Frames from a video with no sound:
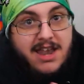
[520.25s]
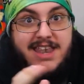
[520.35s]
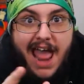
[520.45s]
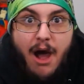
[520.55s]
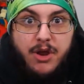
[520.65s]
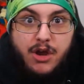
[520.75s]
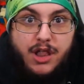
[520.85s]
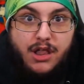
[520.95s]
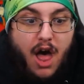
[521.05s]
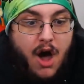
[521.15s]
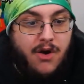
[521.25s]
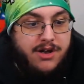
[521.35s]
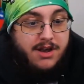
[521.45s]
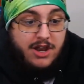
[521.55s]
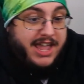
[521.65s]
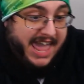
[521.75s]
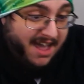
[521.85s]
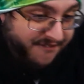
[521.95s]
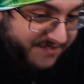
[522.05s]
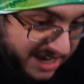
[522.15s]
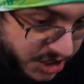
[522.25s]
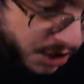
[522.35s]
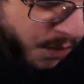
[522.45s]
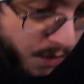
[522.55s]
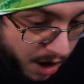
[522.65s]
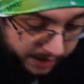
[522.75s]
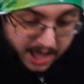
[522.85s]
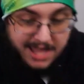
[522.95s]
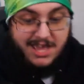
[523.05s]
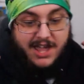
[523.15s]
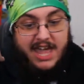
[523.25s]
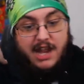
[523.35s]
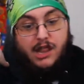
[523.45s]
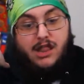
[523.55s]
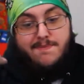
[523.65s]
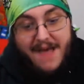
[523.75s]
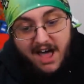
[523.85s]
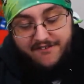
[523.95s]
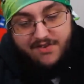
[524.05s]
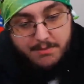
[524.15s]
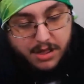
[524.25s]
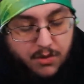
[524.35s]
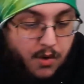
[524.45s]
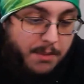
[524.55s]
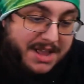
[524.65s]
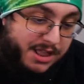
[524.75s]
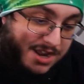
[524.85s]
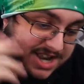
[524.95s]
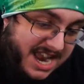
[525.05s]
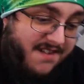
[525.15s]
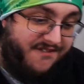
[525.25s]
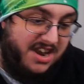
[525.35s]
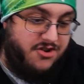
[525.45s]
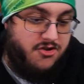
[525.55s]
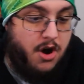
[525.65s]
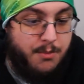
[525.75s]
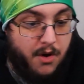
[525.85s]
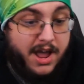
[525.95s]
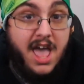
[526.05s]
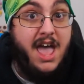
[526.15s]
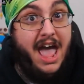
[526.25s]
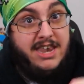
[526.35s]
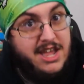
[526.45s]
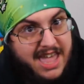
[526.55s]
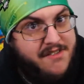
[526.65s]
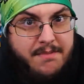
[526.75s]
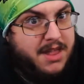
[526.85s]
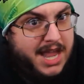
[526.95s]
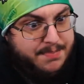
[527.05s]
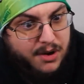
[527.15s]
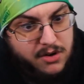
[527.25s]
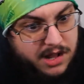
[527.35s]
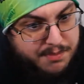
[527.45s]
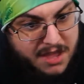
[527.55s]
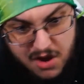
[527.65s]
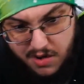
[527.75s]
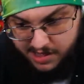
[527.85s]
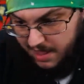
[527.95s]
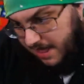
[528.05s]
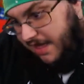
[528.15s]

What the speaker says: Now you're slowed. You can't finish your work. You get expelled from school because you didn't finish your homework, and you give them the typical excuse.